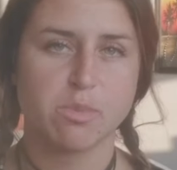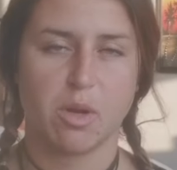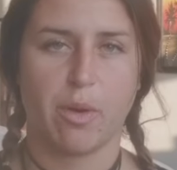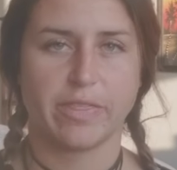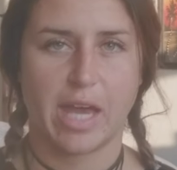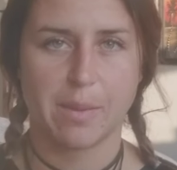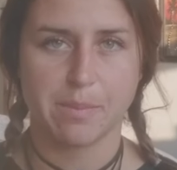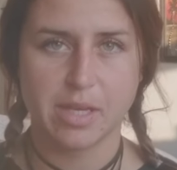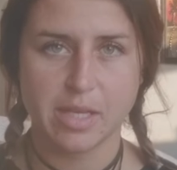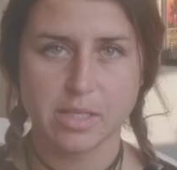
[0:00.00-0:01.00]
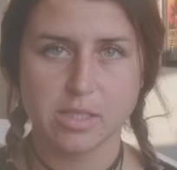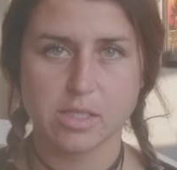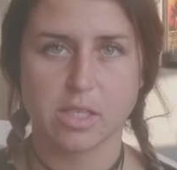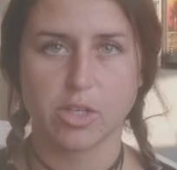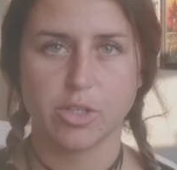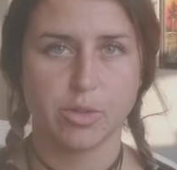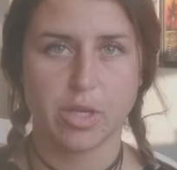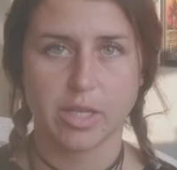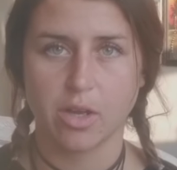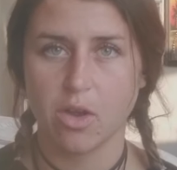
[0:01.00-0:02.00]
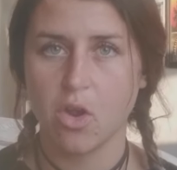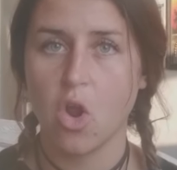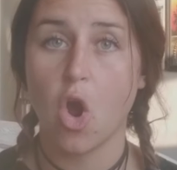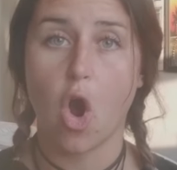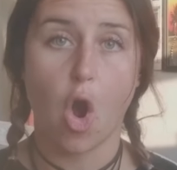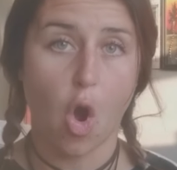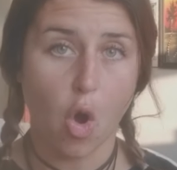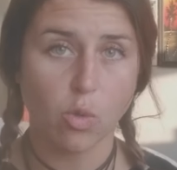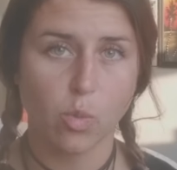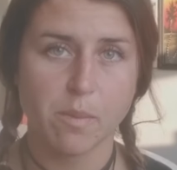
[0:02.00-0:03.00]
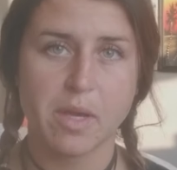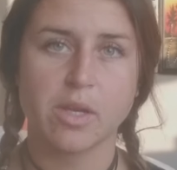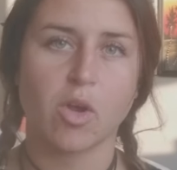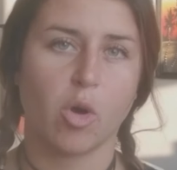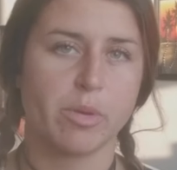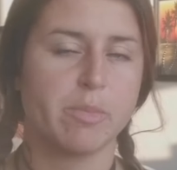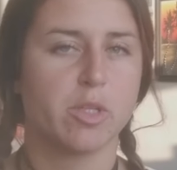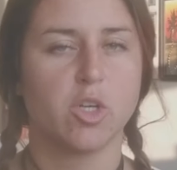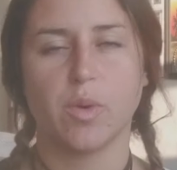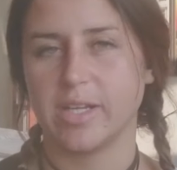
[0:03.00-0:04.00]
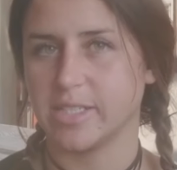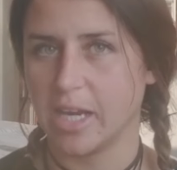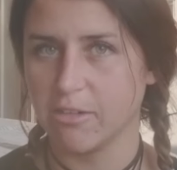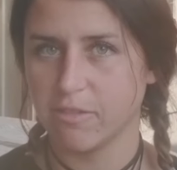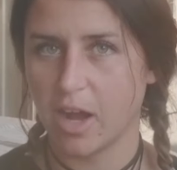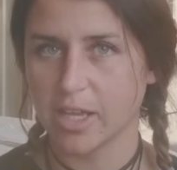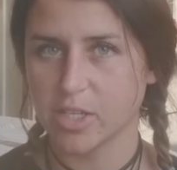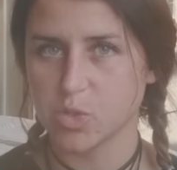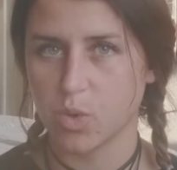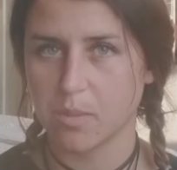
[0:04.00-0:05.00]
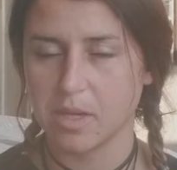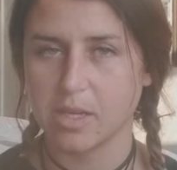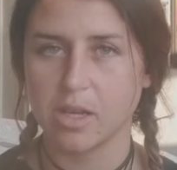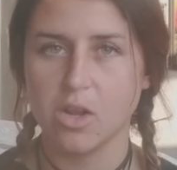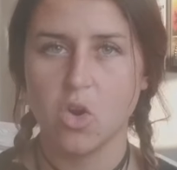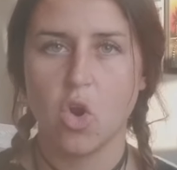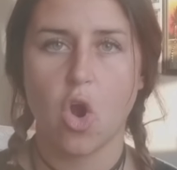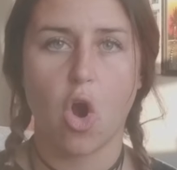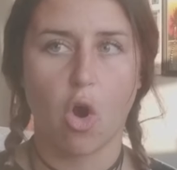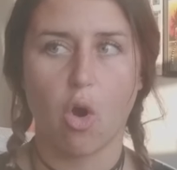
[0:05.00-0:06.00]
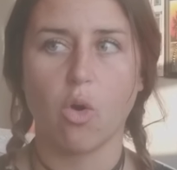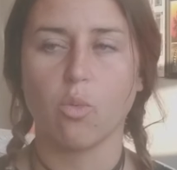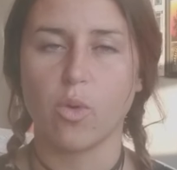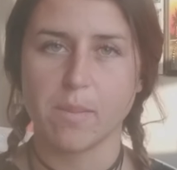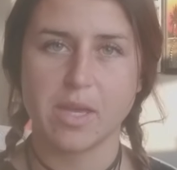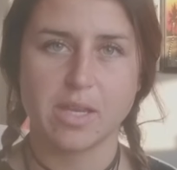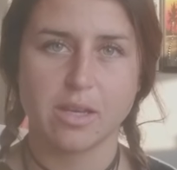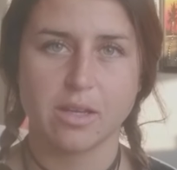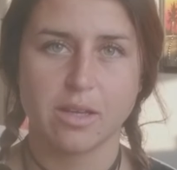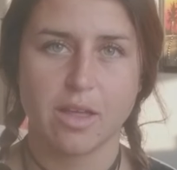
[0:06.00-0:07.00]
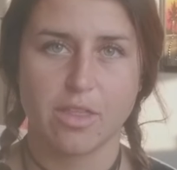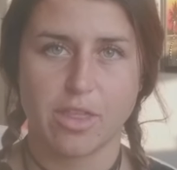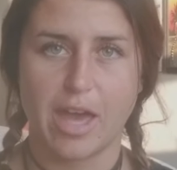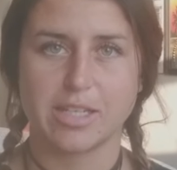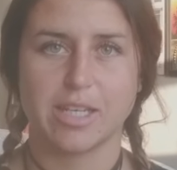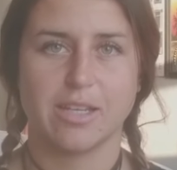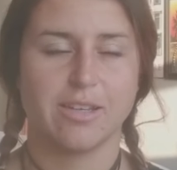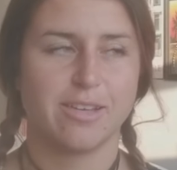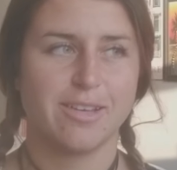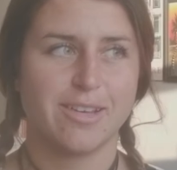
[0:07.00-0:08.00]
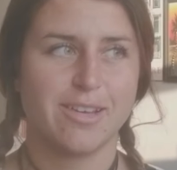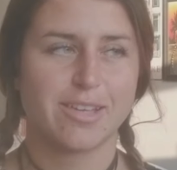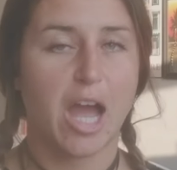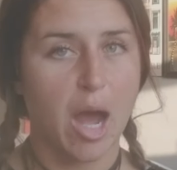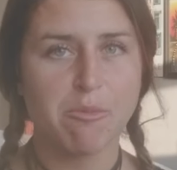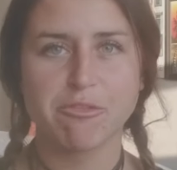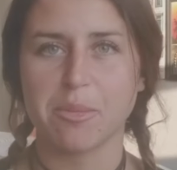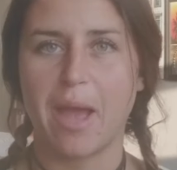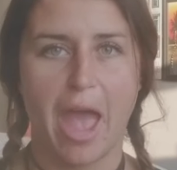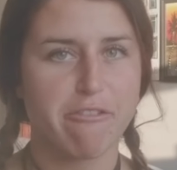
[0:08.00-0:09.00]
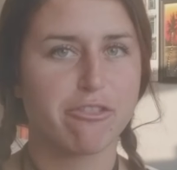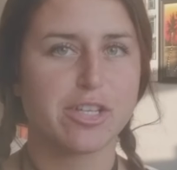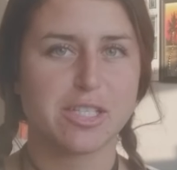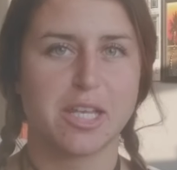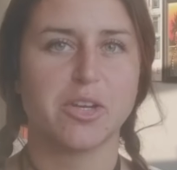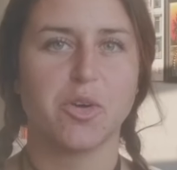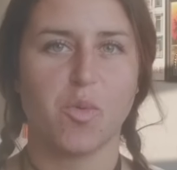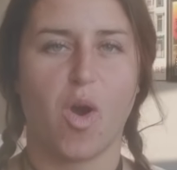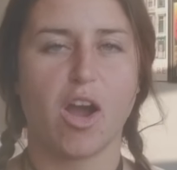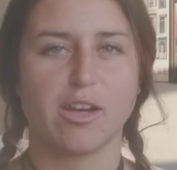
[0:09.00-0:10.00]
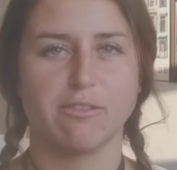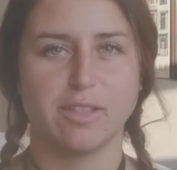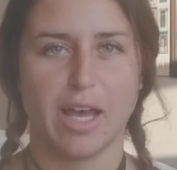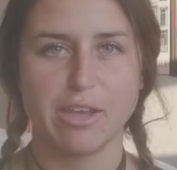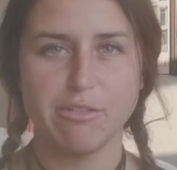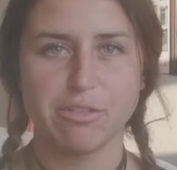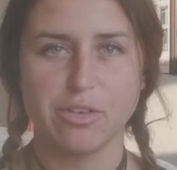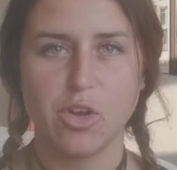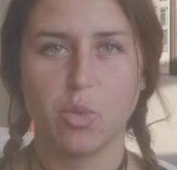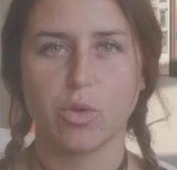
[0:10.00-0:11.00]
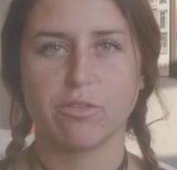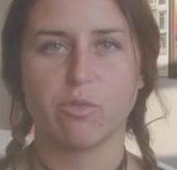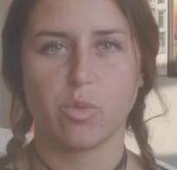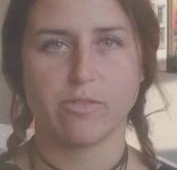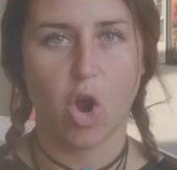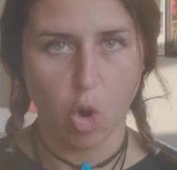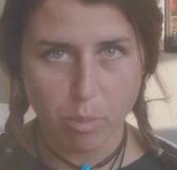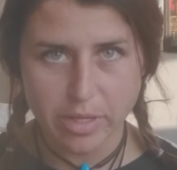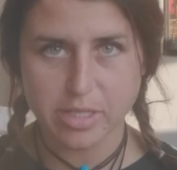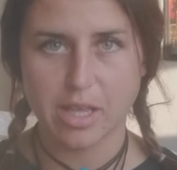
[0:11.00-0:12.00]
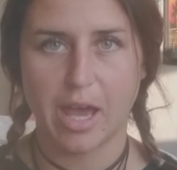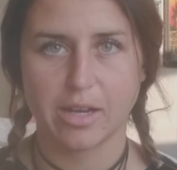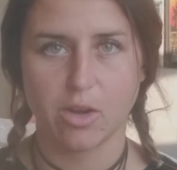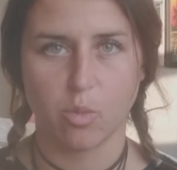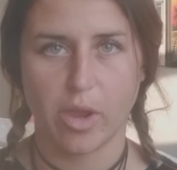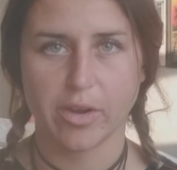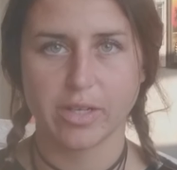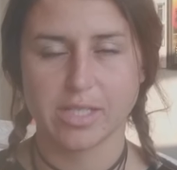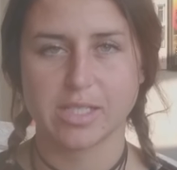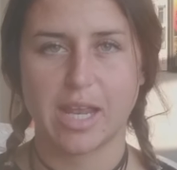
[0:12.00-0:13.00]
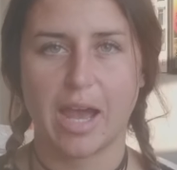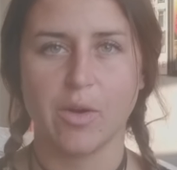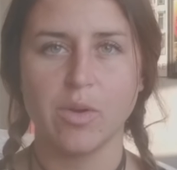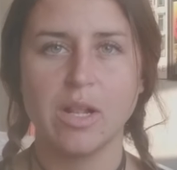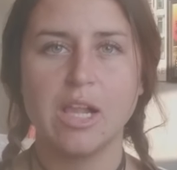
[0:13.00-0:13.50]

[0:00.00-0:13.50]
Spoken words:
about what that means, including all women, all people who identify as women, all women that come from every single walk of life. We've opened that awareness now,